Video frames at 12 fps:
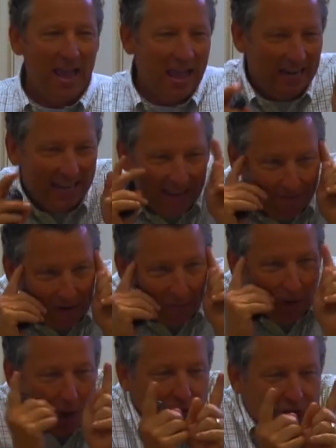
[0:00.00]
And even if
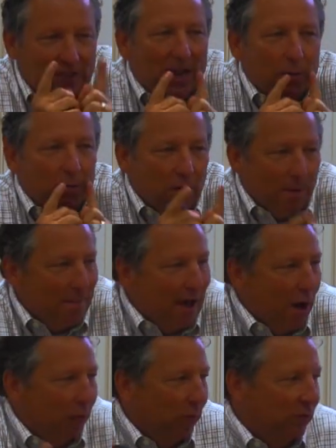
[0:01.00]
we don't say it with our
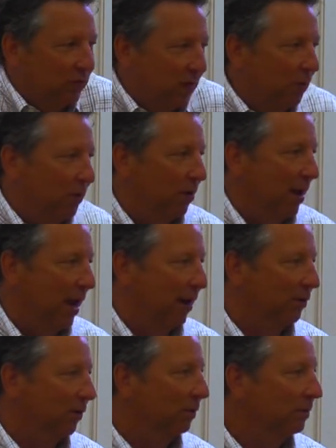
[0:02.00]
mouth, we say it with our
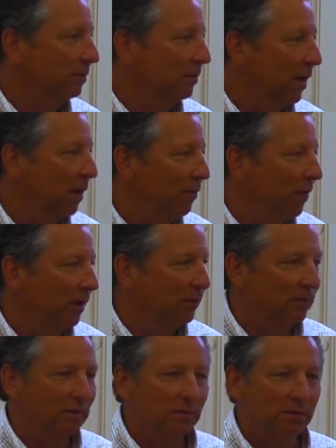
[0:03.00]
attitude and our
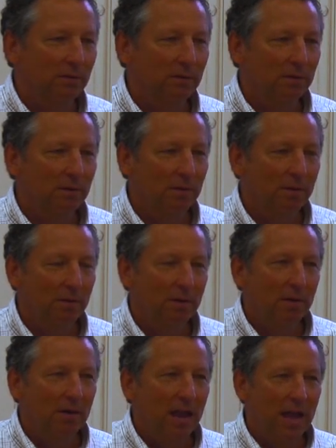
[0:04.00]
faces.
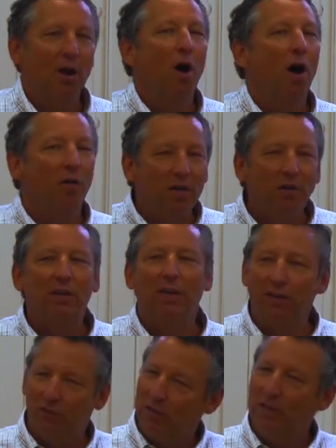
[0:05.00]
And all the other
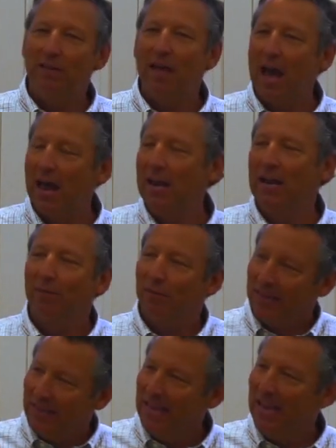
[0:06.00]
kids see that, and if
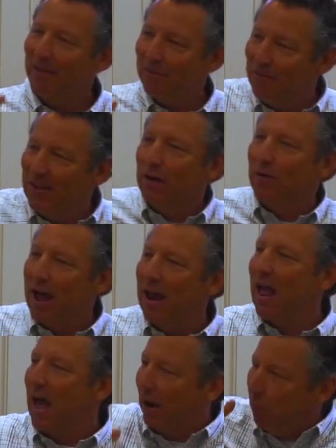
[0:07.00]
they can't figure
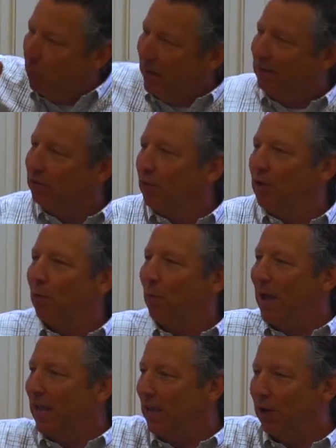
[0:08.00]
out how to weasel their
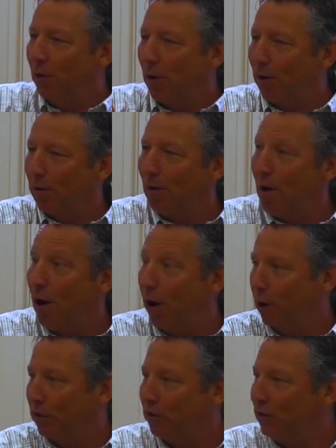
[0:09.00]
way into our
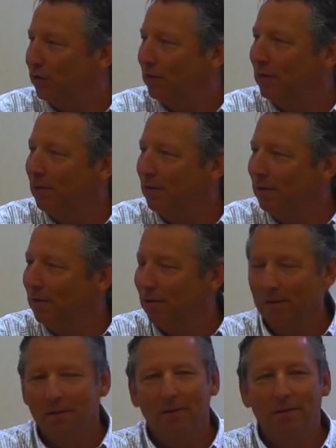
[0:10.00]
hearts,
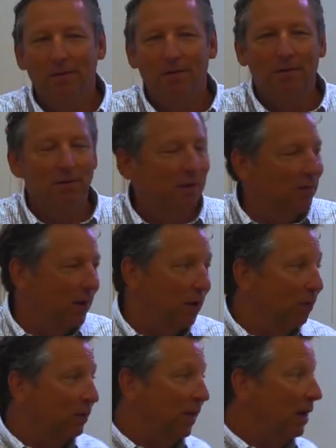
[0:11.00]
then they
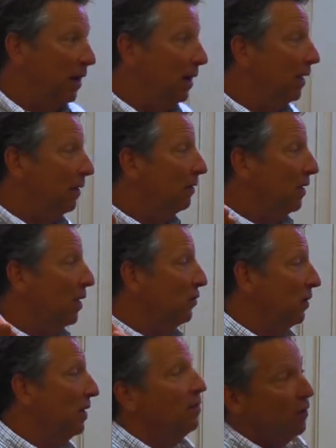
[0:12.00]
don't get any
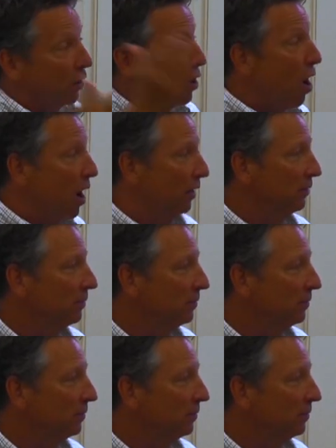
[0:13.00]
attention and they're gone.